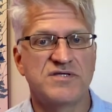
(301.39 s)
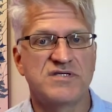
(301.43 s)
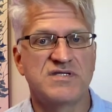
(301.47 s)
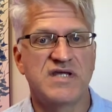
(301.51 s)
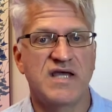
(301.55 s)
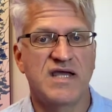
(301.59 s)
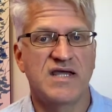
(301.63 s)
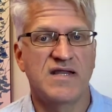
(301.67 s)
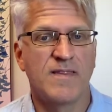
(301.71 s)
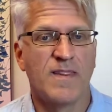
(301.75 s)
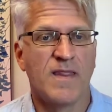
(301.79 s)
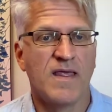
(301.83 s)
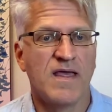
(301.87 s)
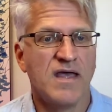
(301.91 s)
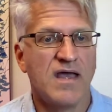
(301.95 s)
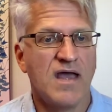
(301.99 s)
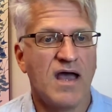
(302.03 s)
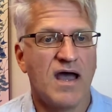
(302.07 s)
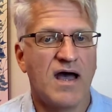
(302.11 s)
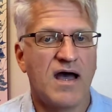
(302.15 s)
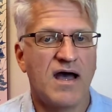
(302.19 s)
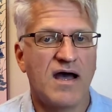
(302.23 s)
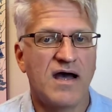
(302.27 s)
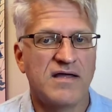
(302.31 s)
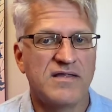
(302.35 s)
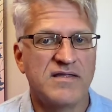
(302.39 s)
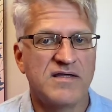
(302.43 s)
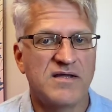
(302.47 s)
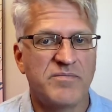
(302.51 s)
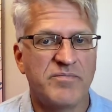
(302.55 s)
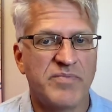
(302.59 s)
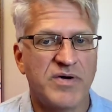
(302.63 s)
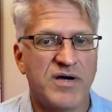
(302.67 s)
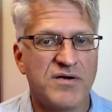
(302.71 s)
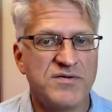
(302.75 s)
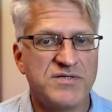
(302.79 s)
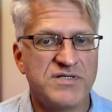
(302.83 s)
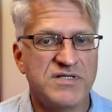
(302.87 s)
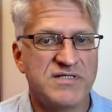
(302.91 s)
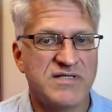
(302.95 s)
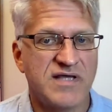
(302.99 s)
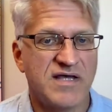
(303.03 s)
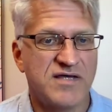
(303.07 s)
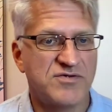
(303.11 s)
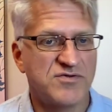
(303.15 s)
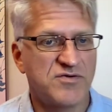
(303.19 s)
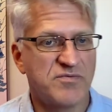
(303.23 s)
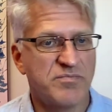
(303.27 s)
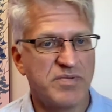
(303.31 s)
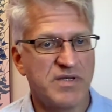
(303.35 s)
state that opposes
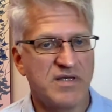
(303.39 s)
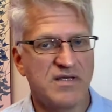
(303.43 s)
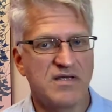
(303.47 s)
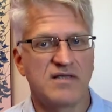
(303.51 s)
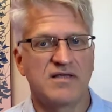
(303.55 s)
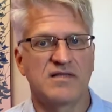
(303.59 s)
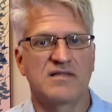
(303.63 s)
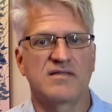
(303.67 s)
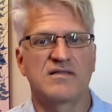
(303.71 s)
entropy,